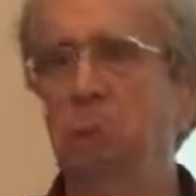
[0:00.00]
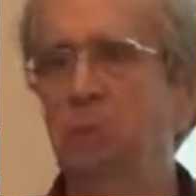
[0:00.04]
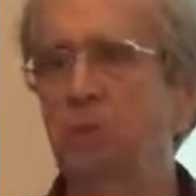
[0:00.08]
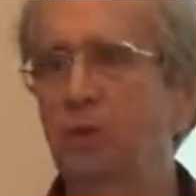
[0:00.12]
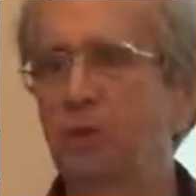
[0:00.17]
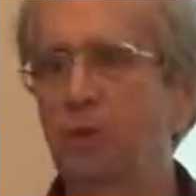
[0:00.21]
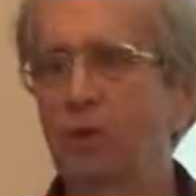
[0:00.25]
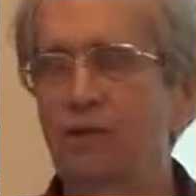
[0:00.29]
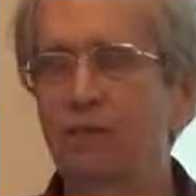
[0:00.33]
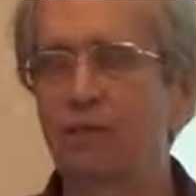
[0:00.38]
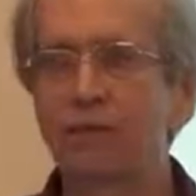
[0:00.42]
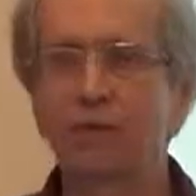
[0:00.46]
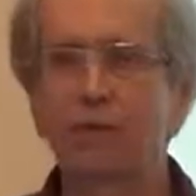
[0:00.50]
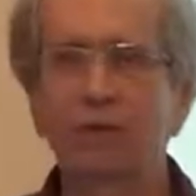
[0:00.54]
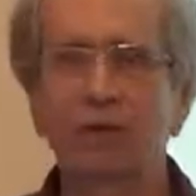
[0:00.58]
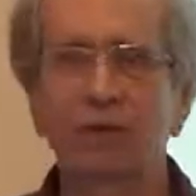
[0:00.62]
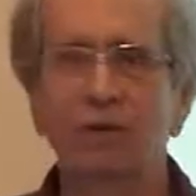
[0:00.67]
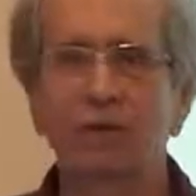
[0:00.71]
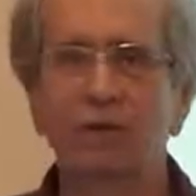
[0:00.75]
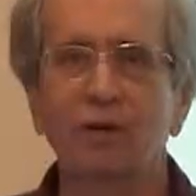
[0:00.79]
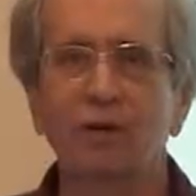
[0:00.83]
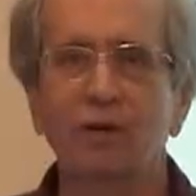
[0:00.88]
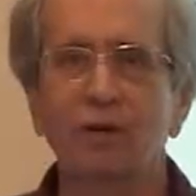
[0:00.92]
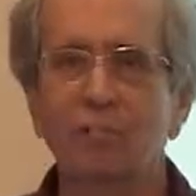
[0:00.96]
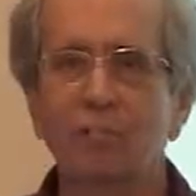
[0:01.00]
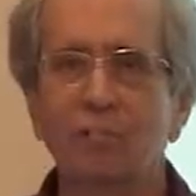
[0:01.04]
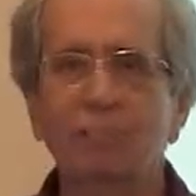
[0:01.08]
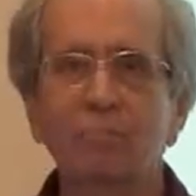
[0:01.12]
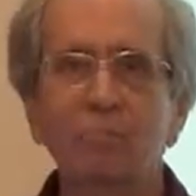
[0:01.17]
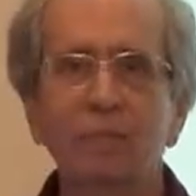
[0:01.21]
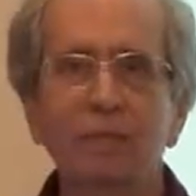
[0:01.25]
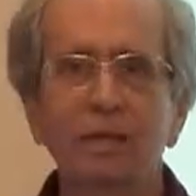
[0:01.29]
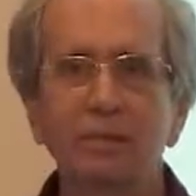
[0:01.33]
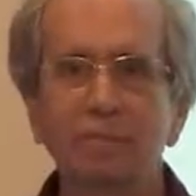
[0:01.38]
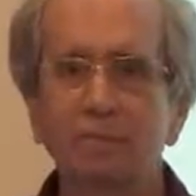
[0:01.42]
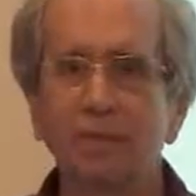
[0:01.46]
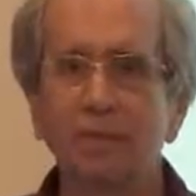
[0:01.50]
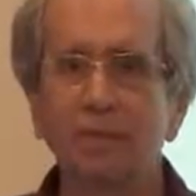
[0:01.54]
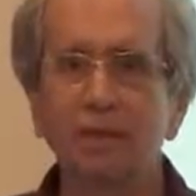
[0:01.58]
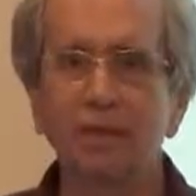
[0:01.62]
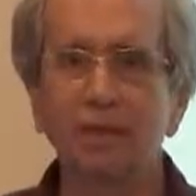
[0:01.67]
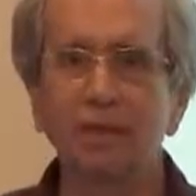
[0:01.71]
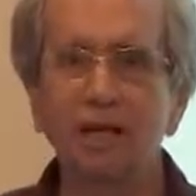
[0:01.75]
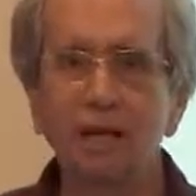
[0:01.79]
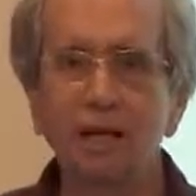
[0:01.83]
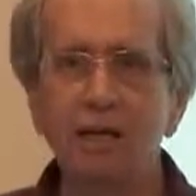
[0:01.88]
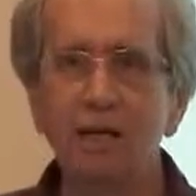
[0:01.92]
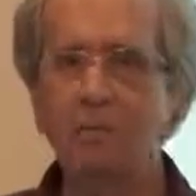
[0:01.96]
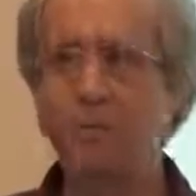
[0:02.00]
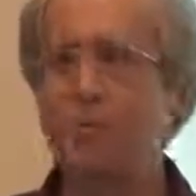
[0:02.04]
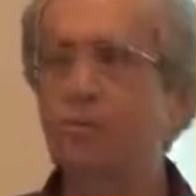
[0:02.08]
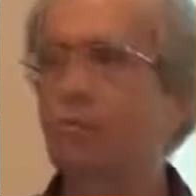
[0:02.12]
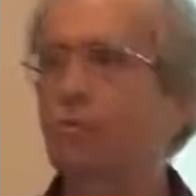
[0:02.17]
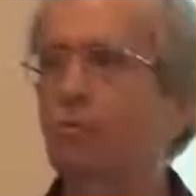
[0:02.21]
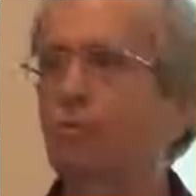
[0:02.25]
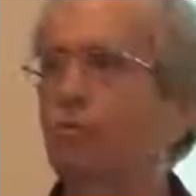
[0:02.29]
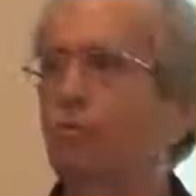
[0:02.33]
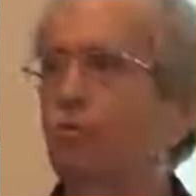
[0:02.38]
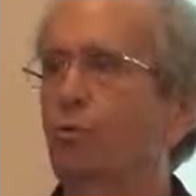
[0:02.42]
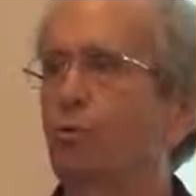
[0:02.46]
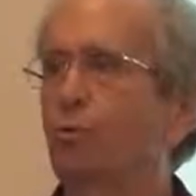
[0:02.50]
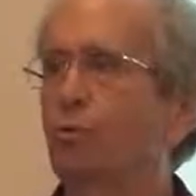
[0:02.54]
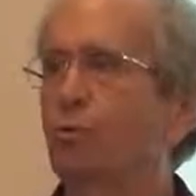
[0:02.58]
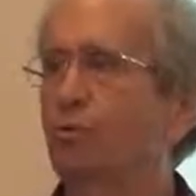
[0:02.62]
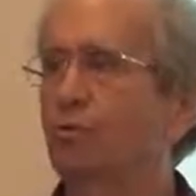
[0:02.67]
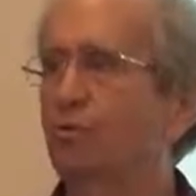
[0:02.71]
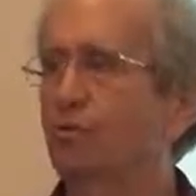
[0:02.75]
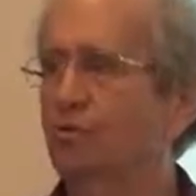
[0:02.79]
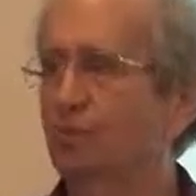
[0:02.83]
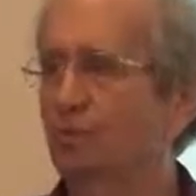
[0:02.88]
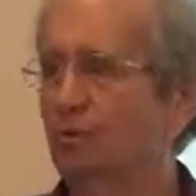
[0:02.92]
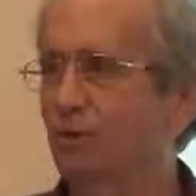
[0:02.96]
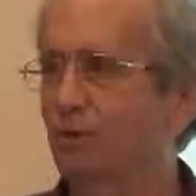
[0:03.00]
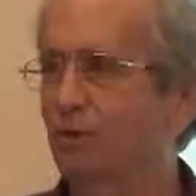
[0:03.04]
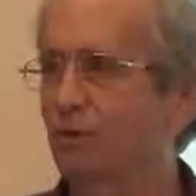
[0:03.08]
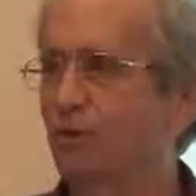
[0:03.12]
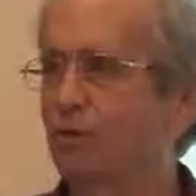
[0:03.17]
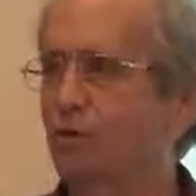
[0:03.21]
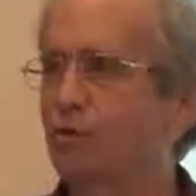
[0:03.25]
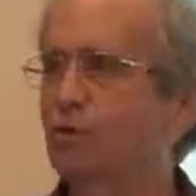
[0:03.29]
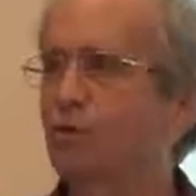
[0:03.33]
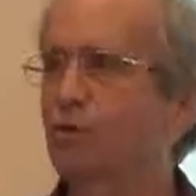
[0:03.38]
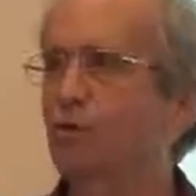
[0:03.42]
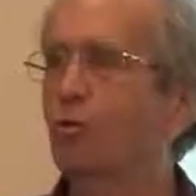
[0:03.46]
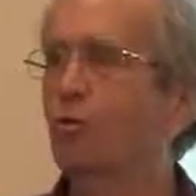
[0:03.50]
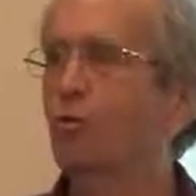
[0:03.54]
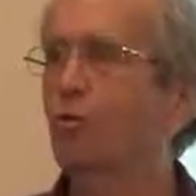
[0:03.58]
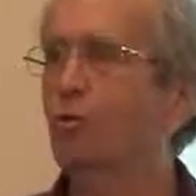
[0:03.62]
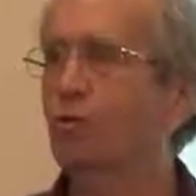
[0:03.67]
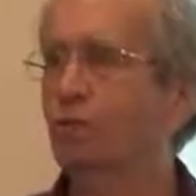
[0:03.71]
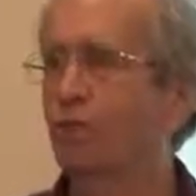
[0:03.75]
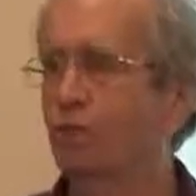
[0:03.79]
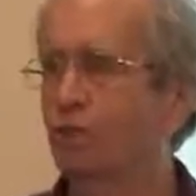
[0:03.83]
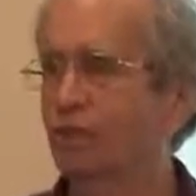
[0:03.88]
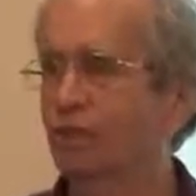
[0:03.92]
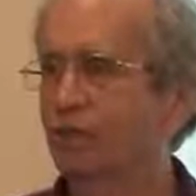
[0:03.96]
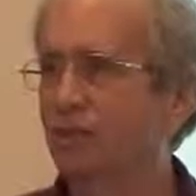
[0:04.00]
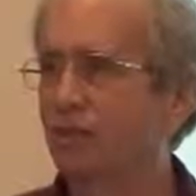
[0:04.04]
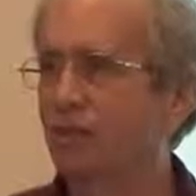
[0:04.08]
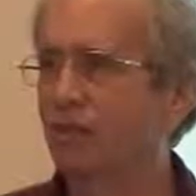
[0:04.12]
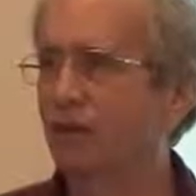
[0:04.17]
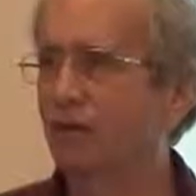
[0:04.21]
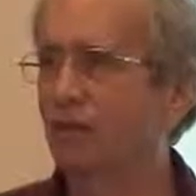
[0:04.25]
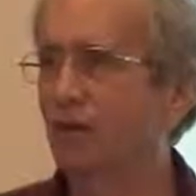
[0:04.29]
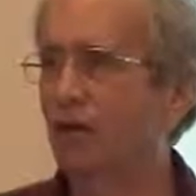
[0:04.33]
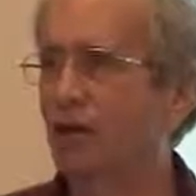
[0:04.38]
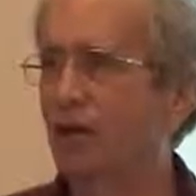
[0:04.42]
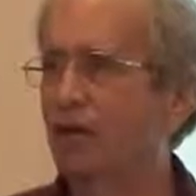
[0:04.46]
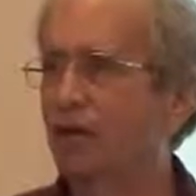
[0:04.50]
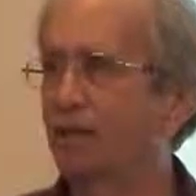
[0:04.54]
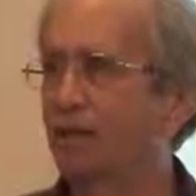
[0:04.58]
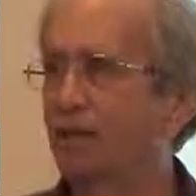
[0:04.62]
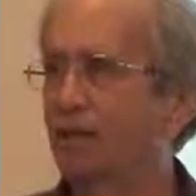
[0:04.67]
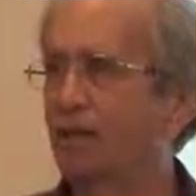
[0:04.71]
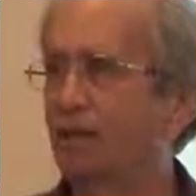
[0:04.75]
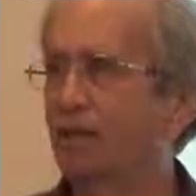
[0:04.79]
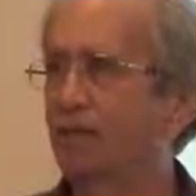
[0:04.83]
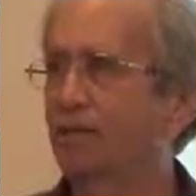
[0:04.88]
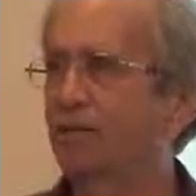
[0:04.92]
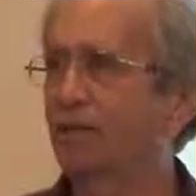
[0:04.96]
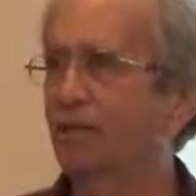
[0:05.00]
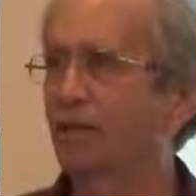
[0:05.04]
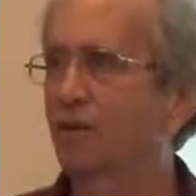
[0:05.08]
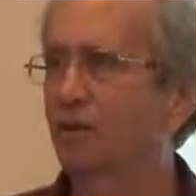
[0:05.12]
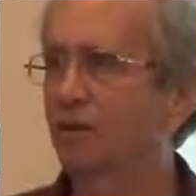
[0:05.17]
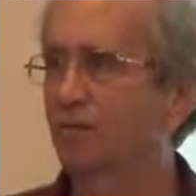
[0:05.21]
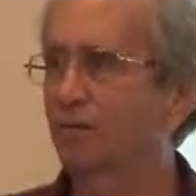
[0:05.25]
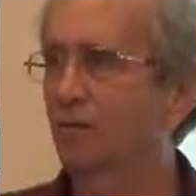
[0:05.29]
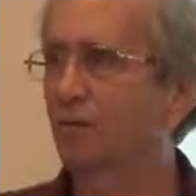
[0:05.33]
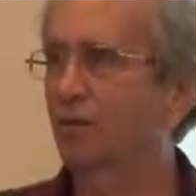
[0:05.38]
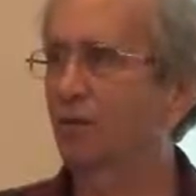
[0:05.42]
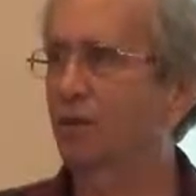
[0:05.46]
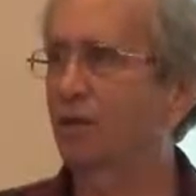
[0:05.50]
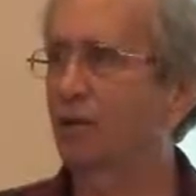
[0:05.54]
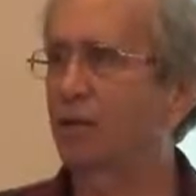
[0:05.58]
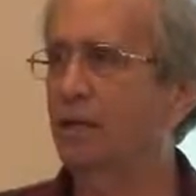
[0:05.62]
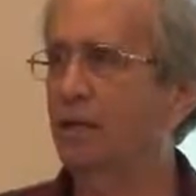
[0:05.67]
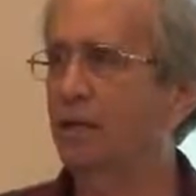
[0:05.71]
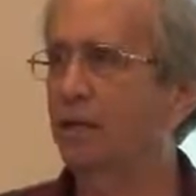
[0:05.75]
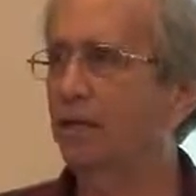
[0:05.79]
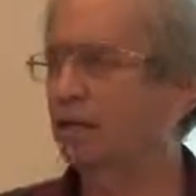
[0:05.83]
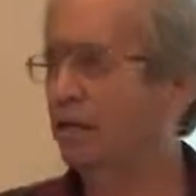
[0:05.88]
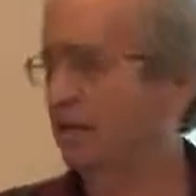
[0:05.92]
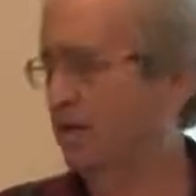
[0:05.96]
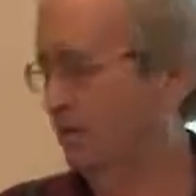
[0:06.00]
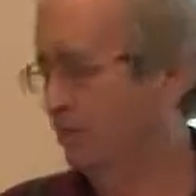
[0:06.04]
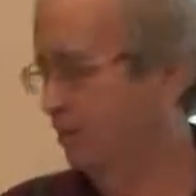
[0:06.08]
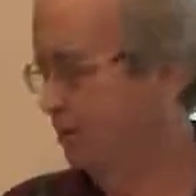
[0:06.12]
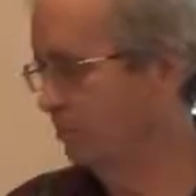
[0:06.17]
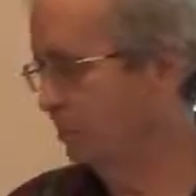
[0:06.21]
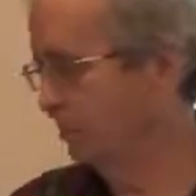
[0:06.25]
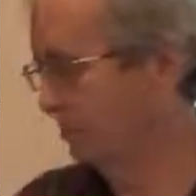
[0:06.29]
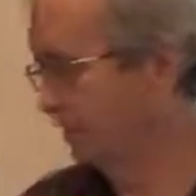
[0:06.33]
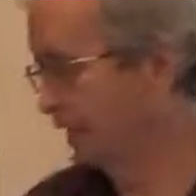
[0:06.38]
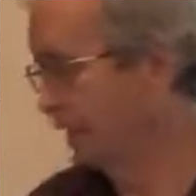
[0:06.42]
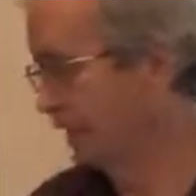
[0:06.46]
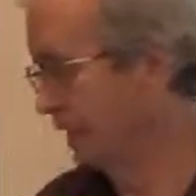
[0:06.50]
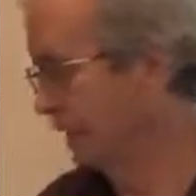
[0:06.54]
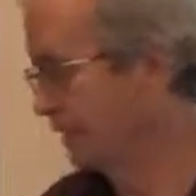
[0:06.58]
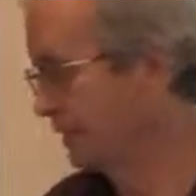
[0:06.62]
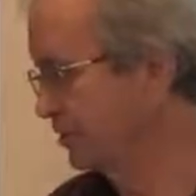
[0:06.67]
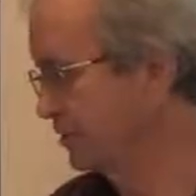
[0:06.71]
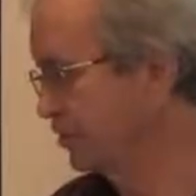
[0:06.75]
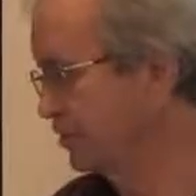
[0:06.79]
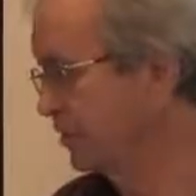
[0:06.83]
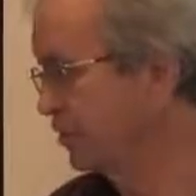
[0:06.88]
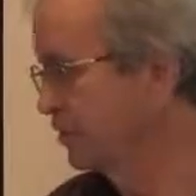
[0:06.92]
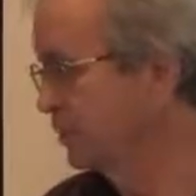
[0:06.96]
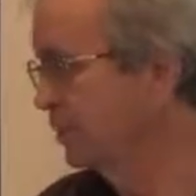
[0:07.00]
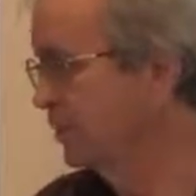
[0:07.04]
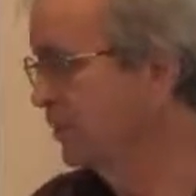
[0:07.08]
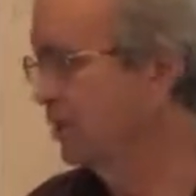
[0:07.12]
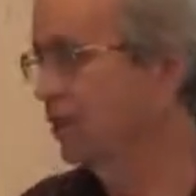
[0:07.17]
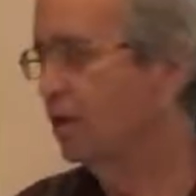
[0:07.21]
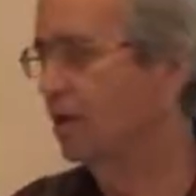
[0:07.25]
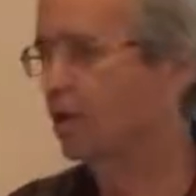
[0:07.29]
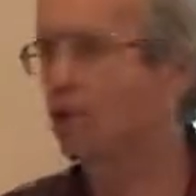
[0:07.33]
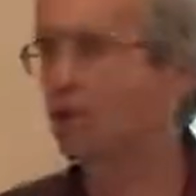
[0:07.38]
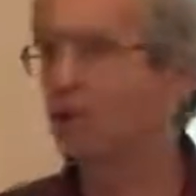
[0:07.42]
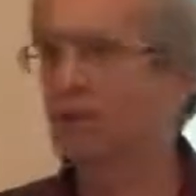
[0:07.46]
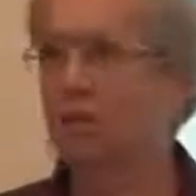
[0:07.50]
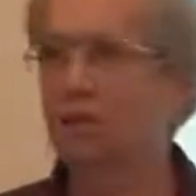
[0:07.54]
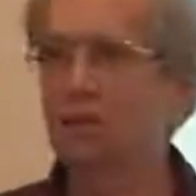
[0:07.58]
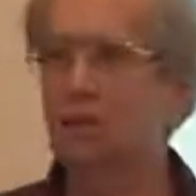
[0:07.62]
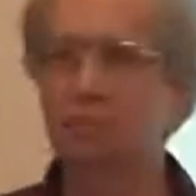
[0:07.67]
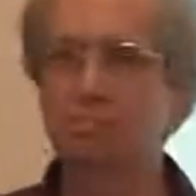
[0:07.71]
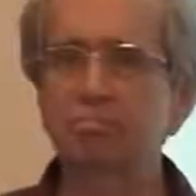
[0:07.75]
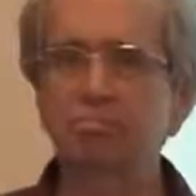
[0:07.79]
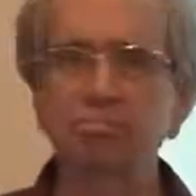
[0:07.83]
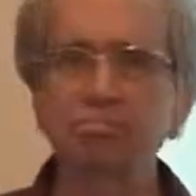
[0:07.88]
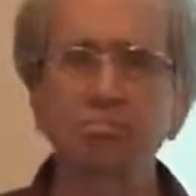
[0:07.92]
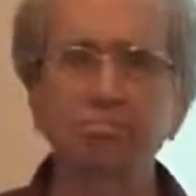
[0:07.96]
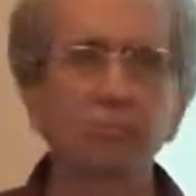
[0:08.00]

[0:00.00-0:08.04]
you don't have to do that very many times before it, you start wishing that you had that kind of automated. And in my case, um,